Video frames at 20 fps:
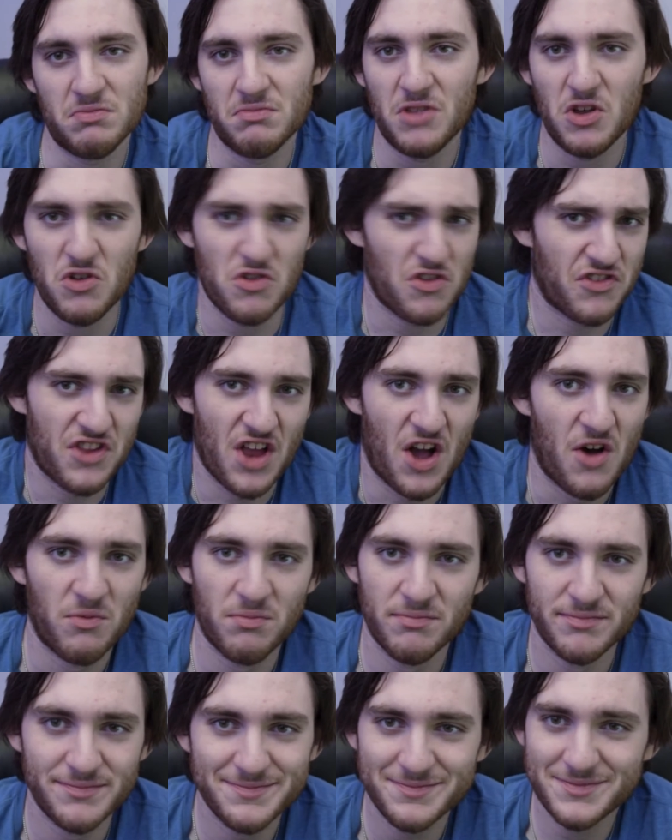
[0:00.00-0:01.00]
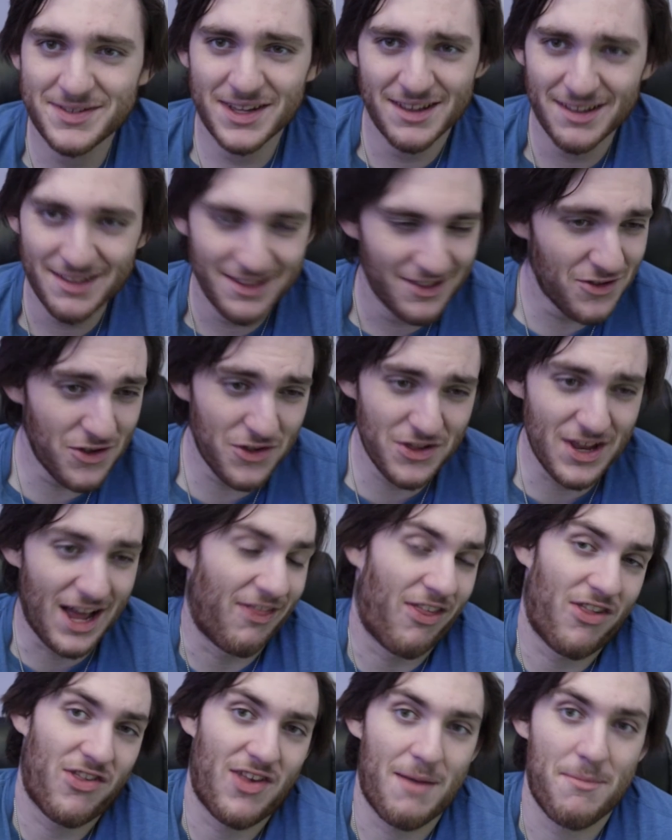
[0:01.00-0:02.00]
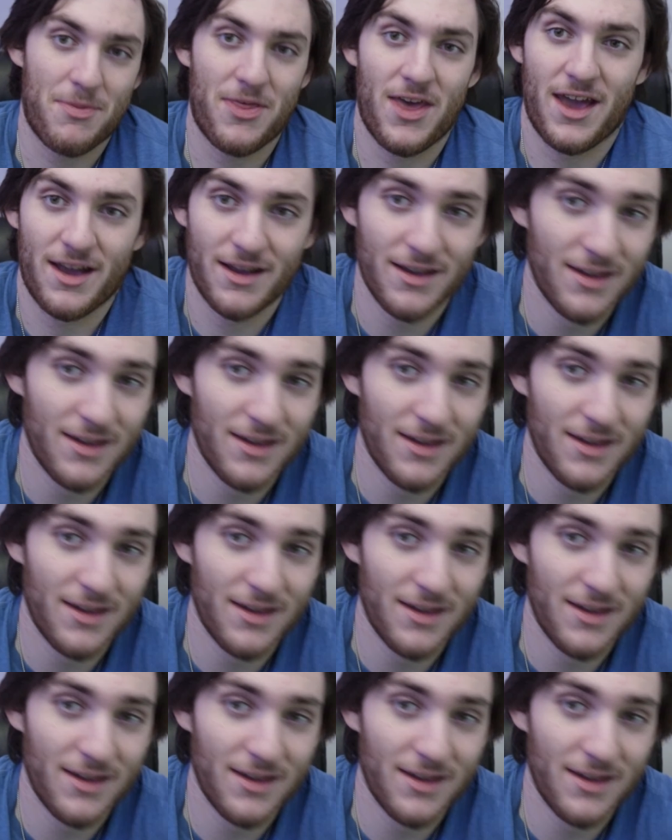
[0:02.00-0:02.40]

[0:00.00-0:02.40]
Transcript: You just don't. Just not the same thing.